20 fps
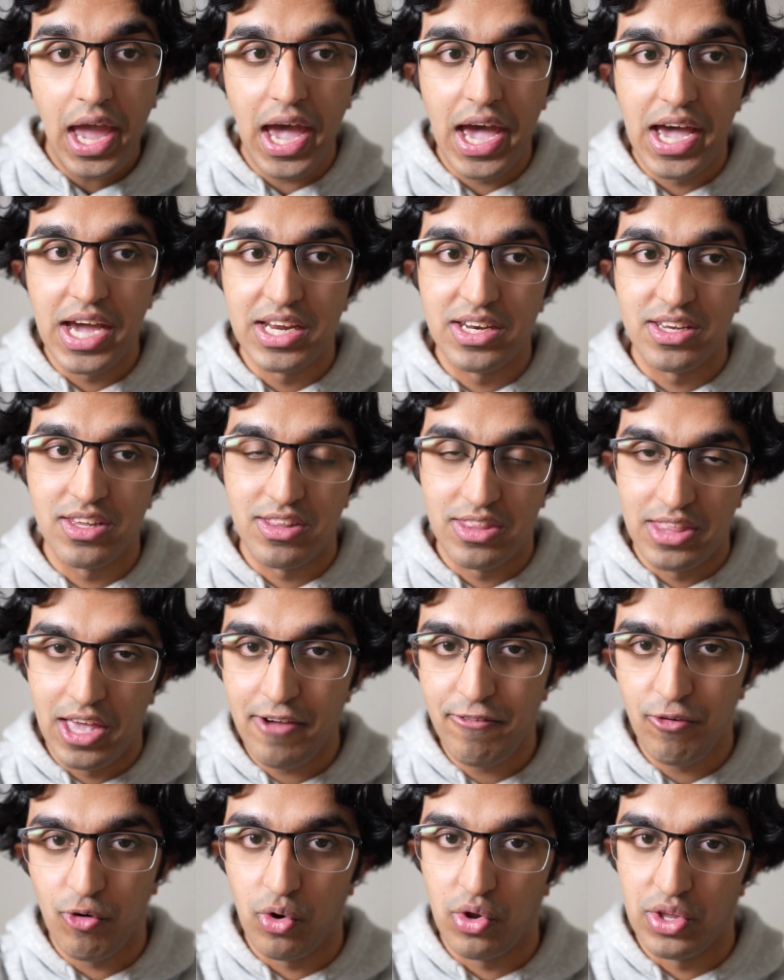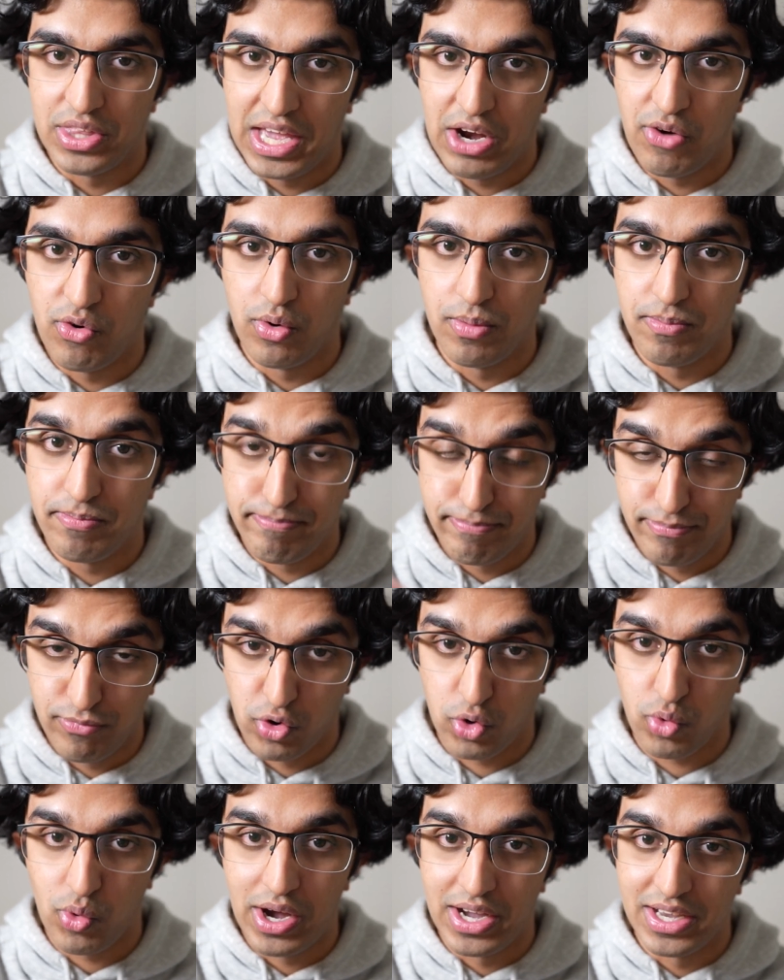And therefore that
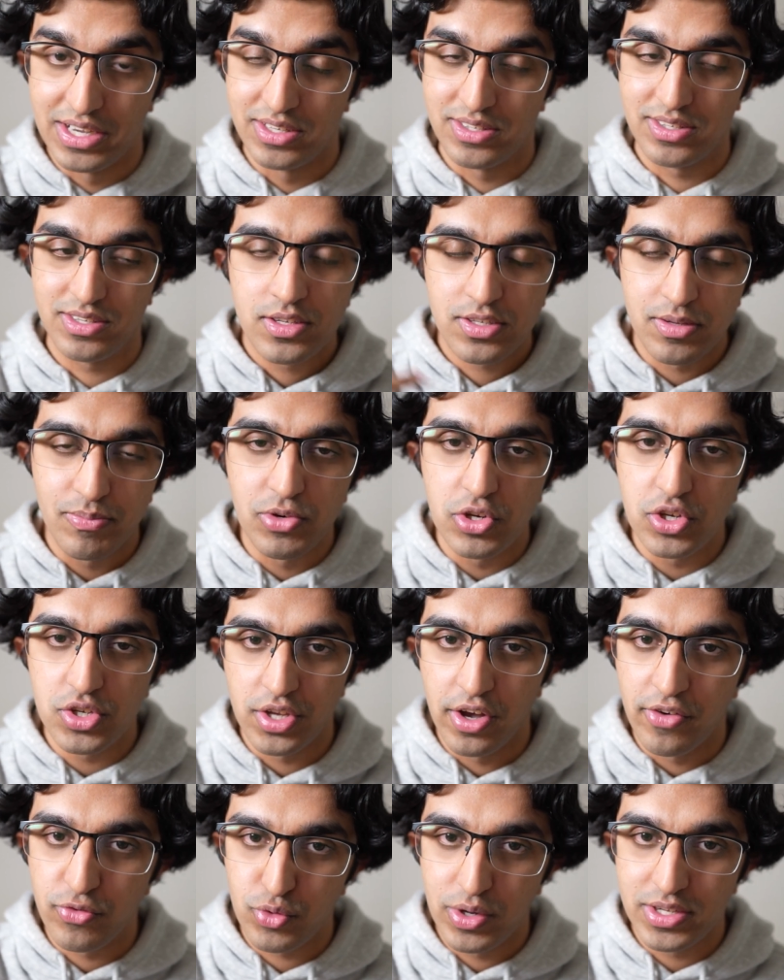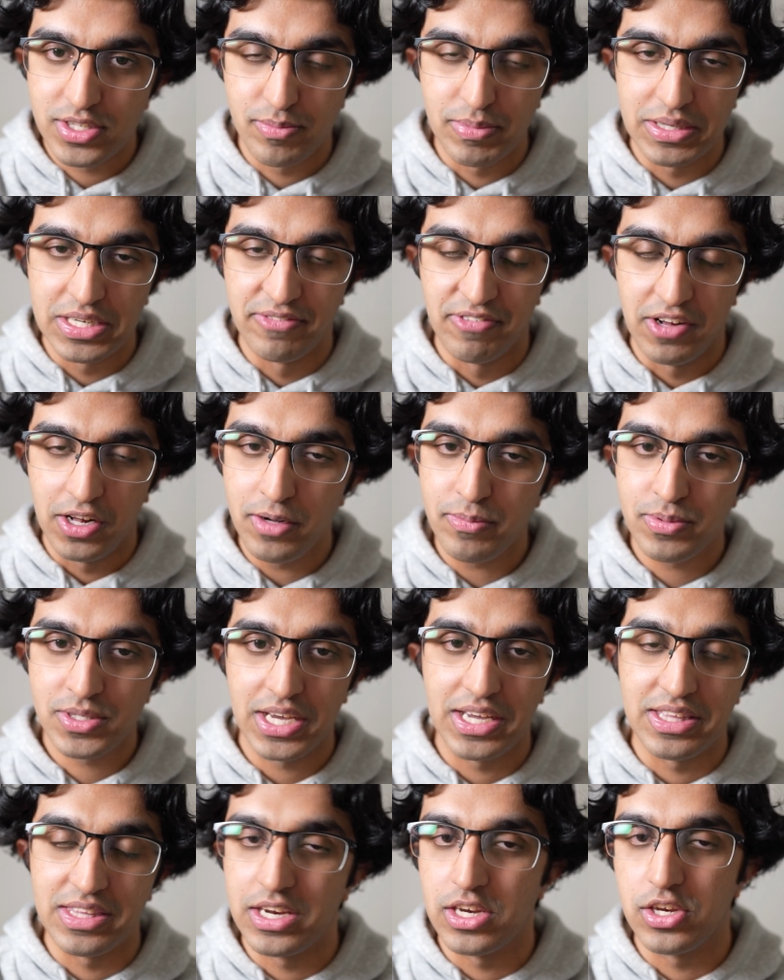requires some new software to be
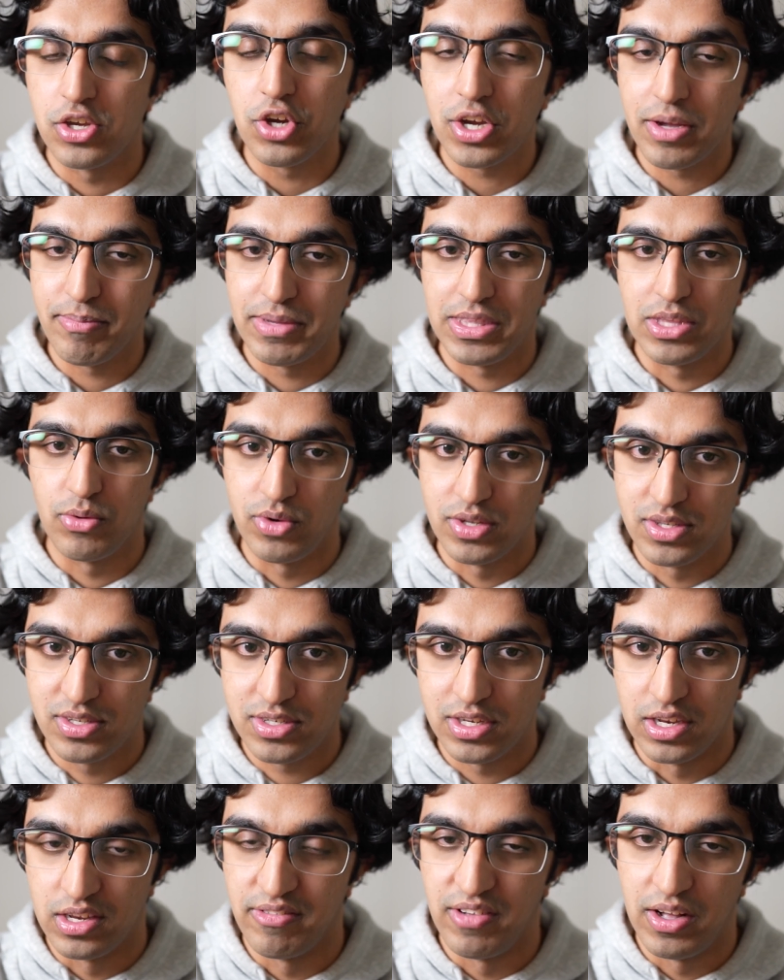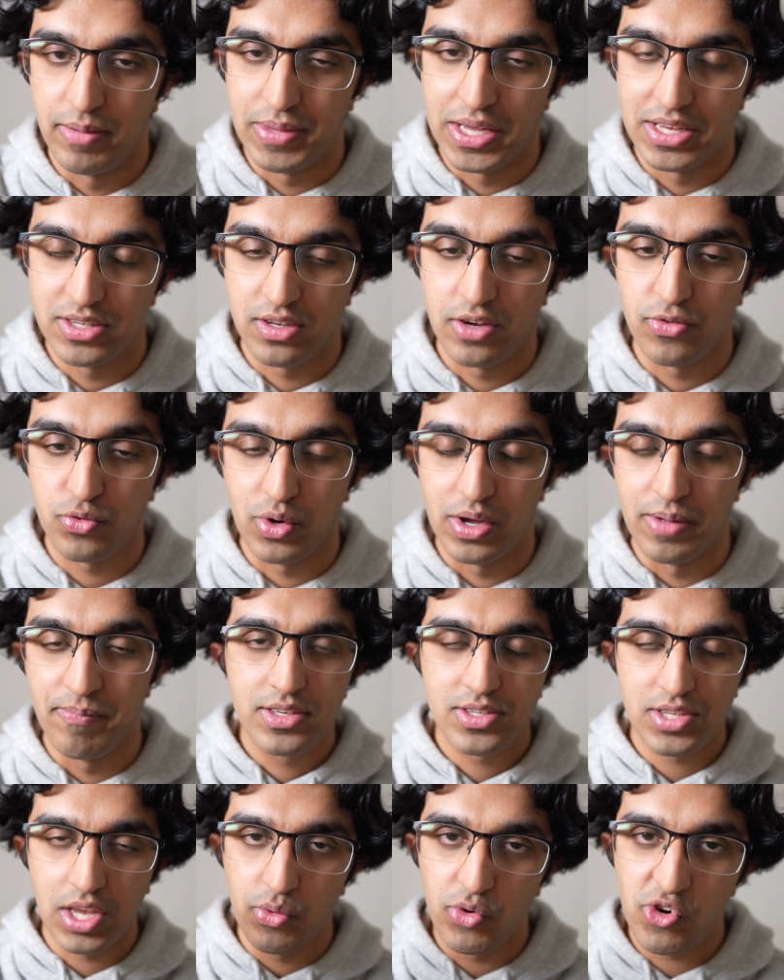developed, and then you can be the ones to develop that software.
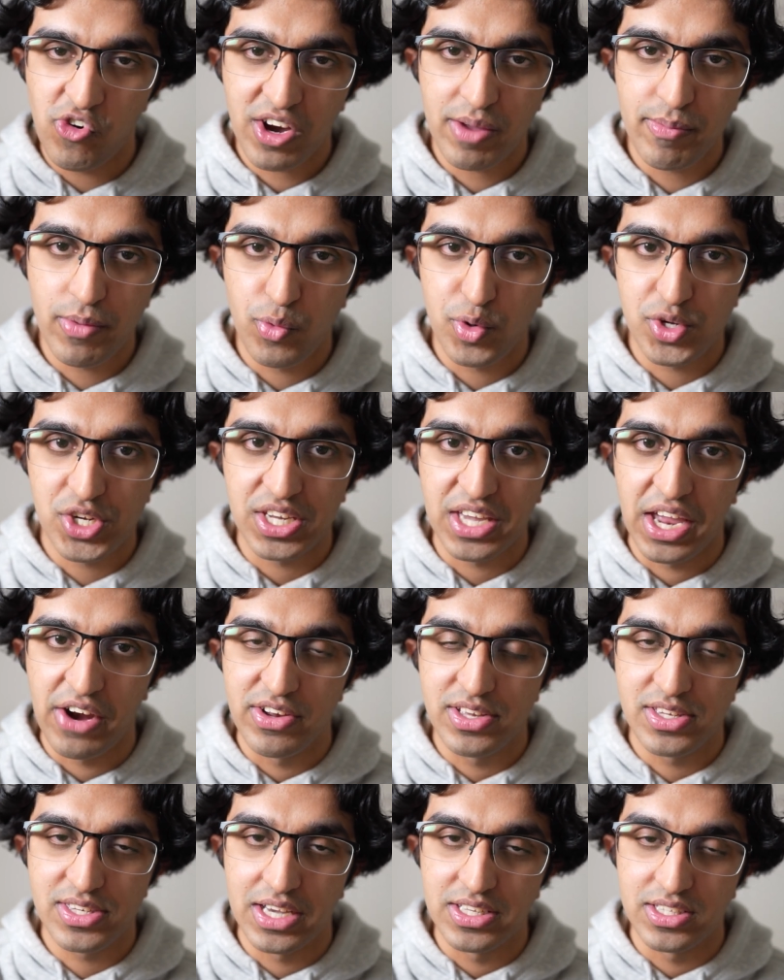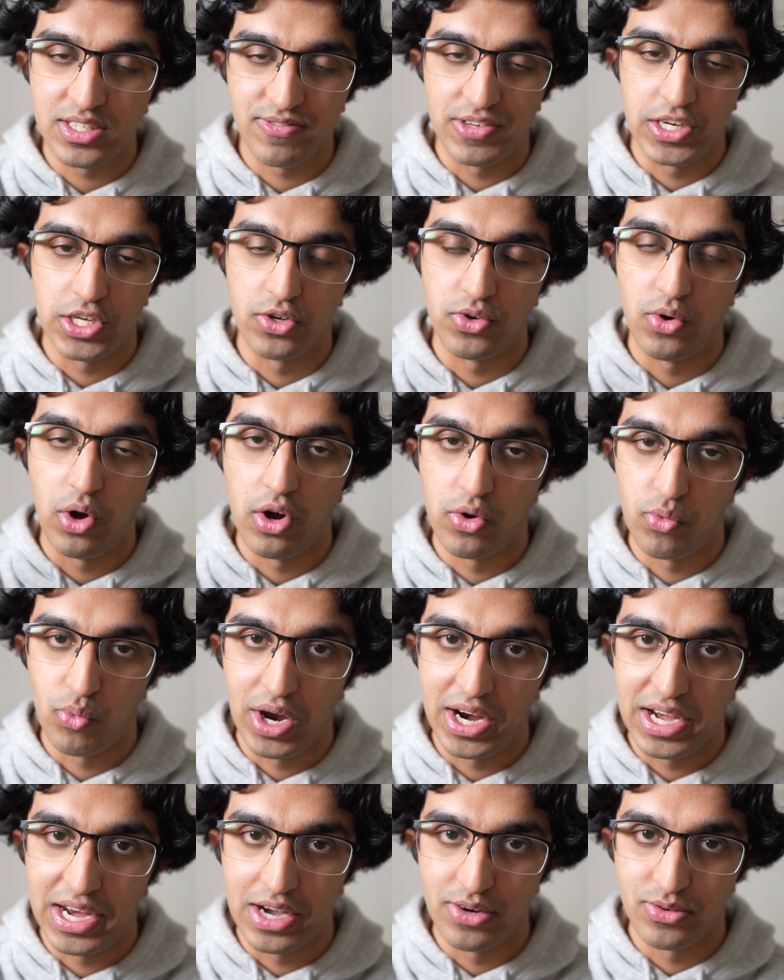So I would recommend watching Gary Tan's video on
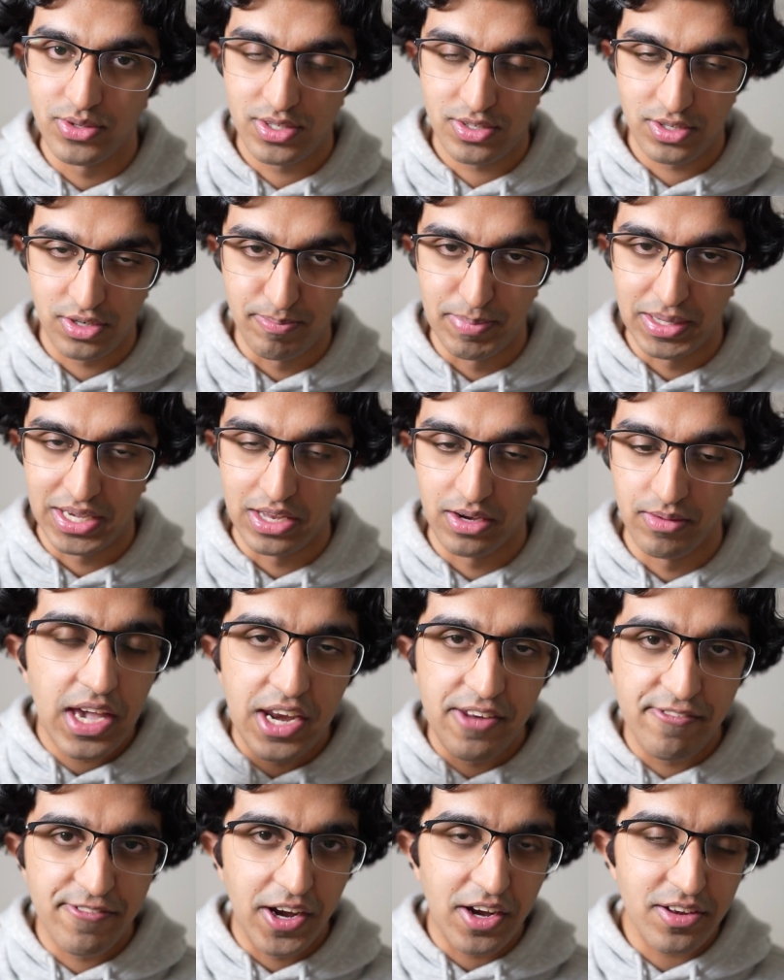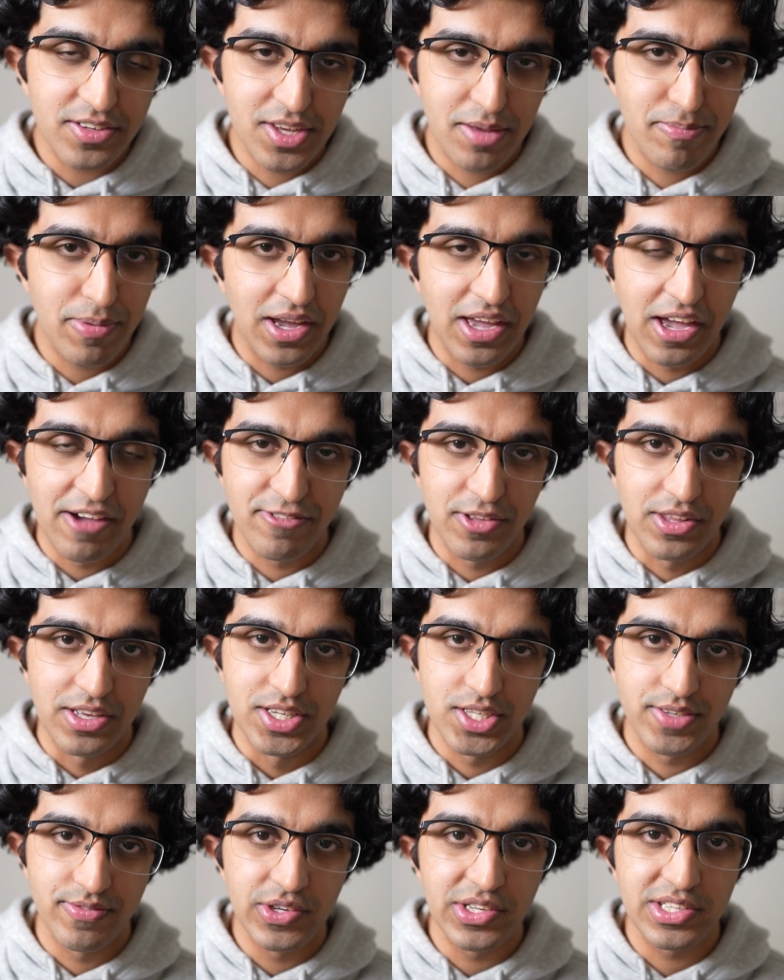why now to begin. And a final tip I have for the
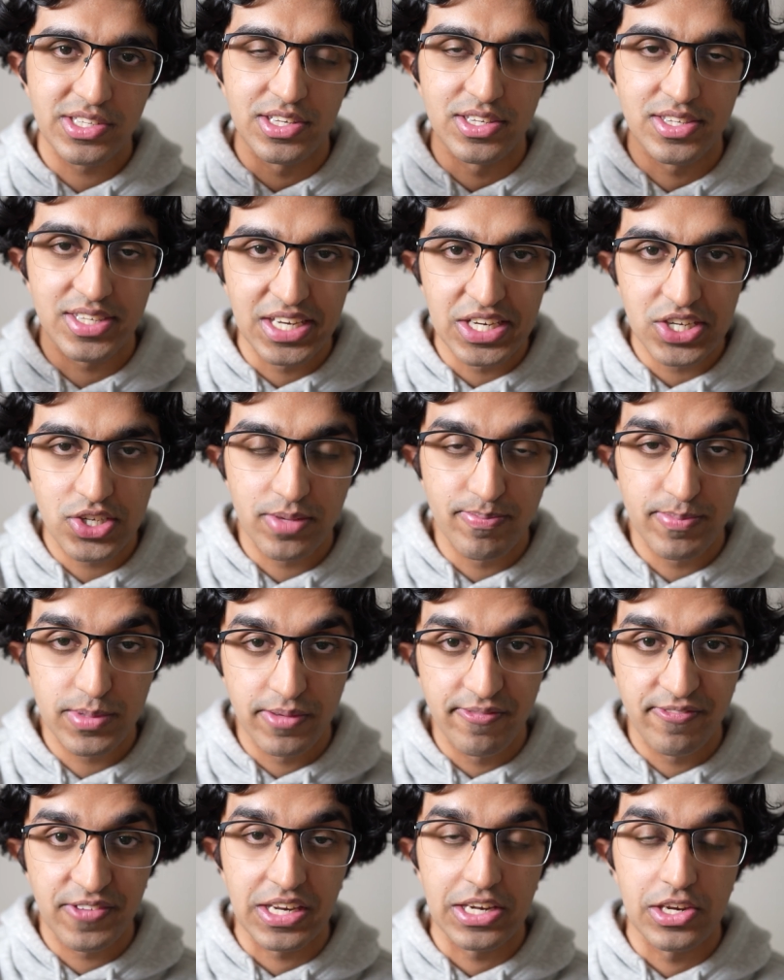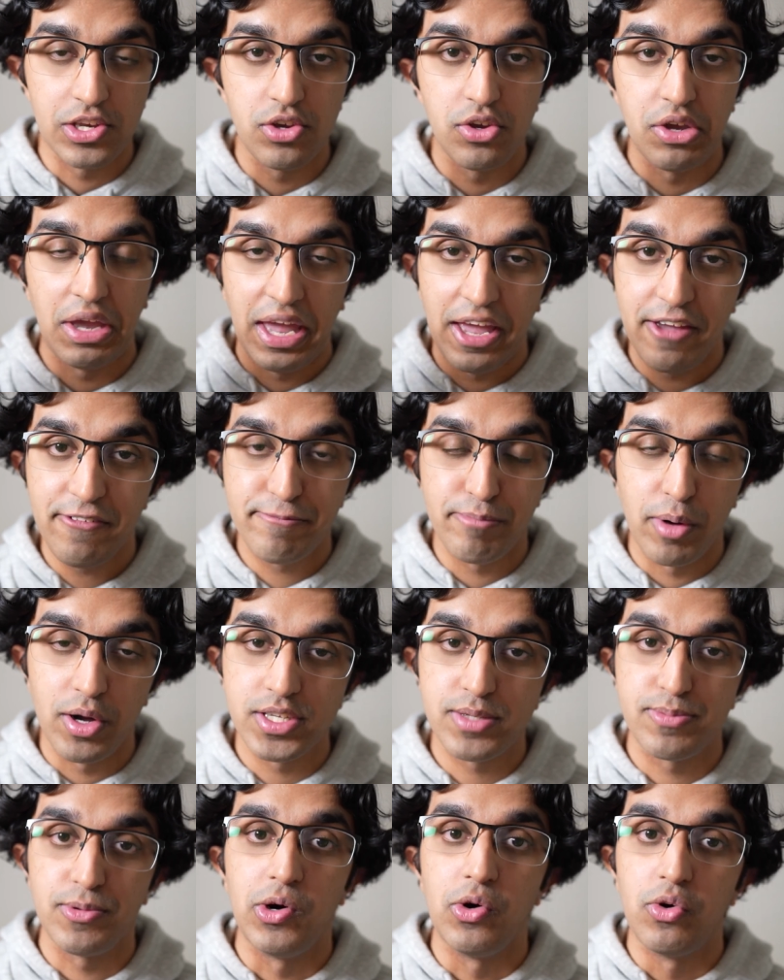interview is to teach them something new if
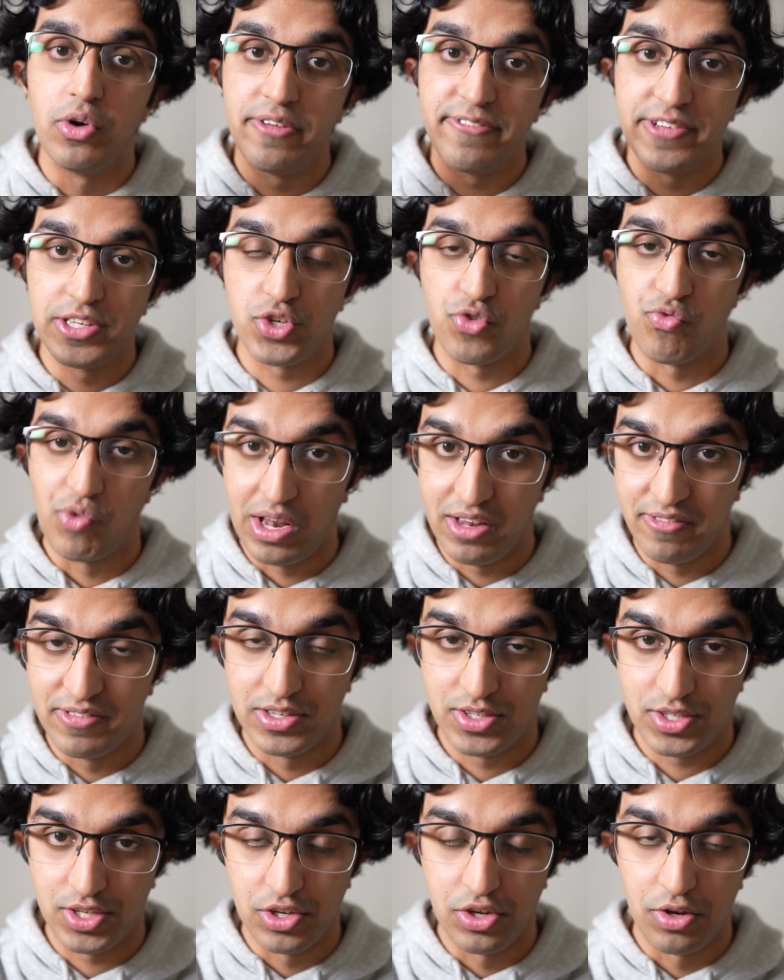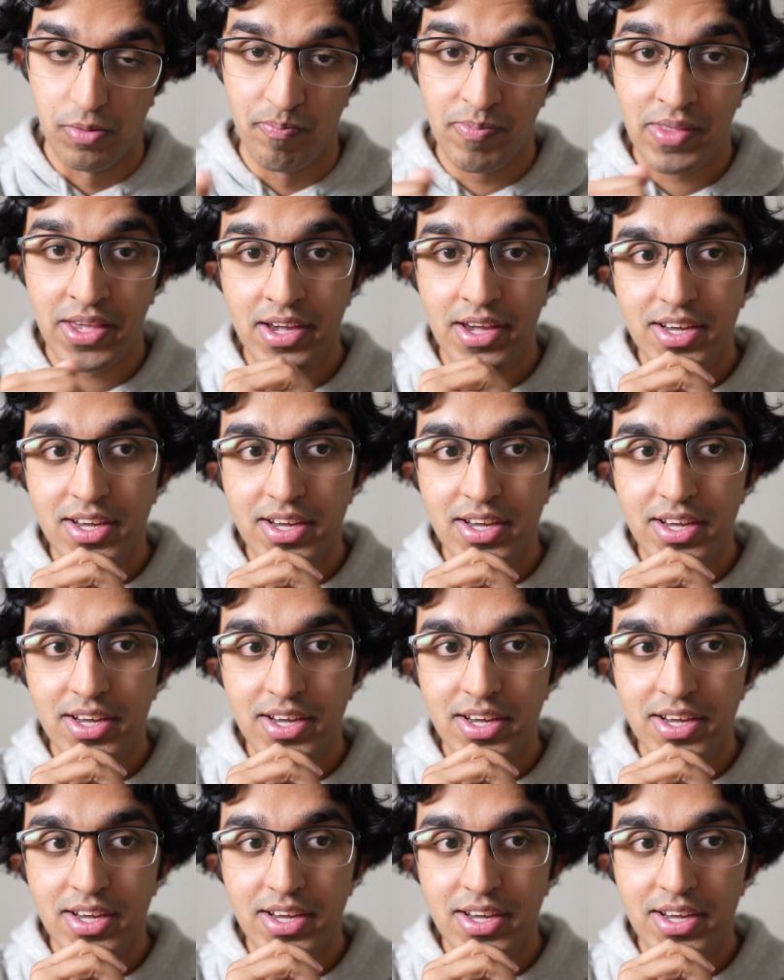possible, or if it's relevant to you.